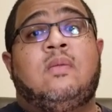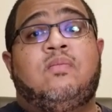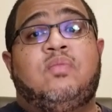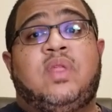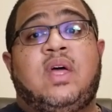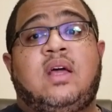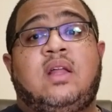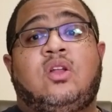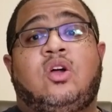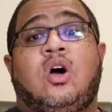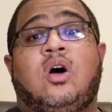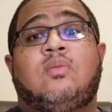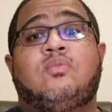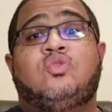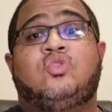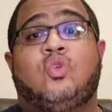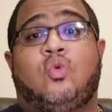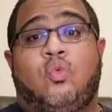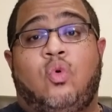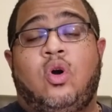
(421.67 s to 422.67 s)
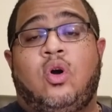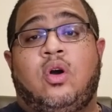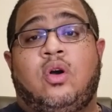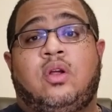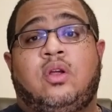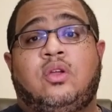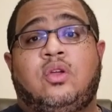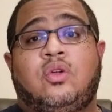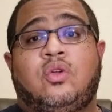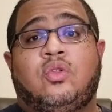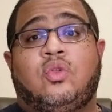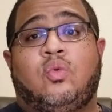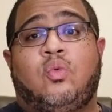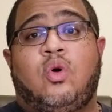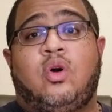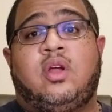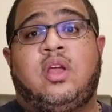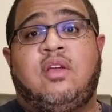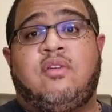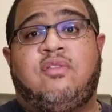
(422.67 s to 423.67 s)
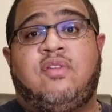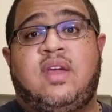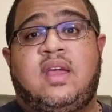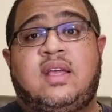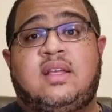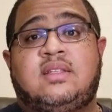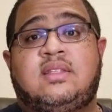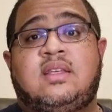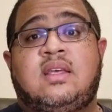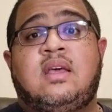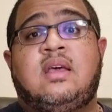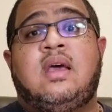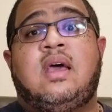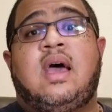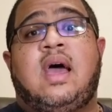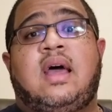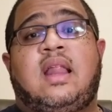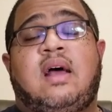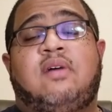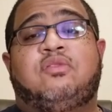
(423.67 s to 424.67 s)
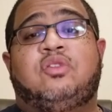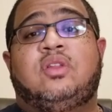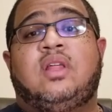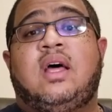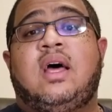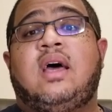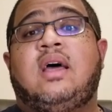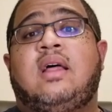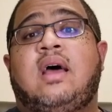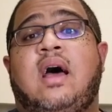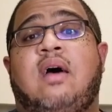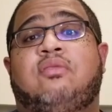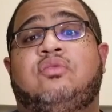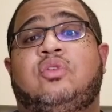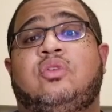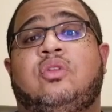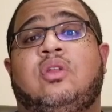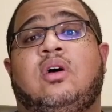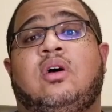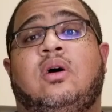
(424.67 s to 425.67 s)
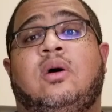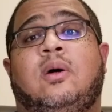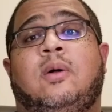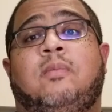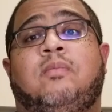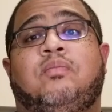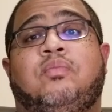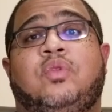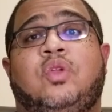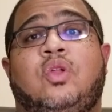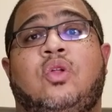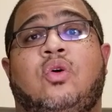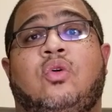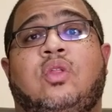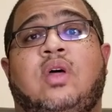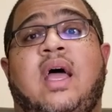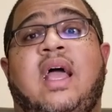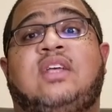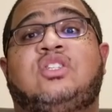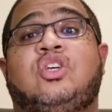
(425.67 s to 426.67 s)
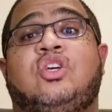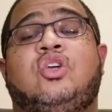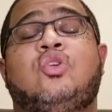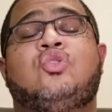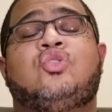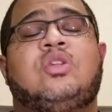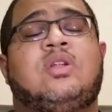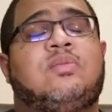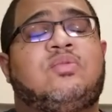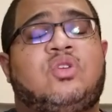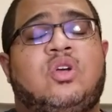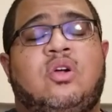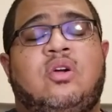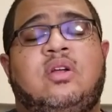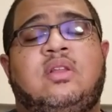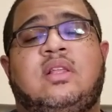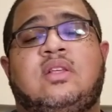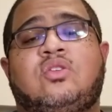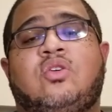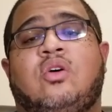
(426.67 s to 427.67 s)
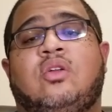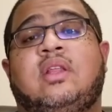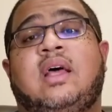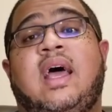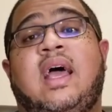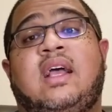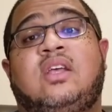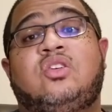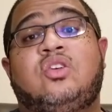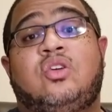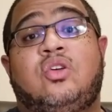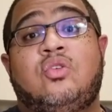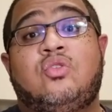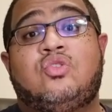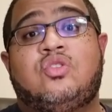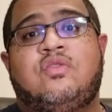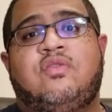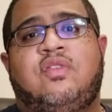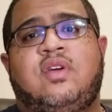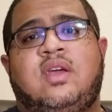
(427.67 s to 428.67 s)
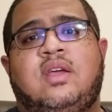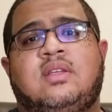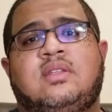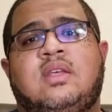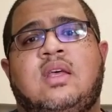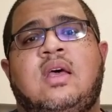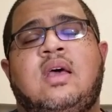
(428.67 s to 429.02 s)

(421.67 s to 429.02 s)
Then comes the work, you know, the working phase. And after that, after the, you know, the execution, I'm sorry, that's called the execution phase.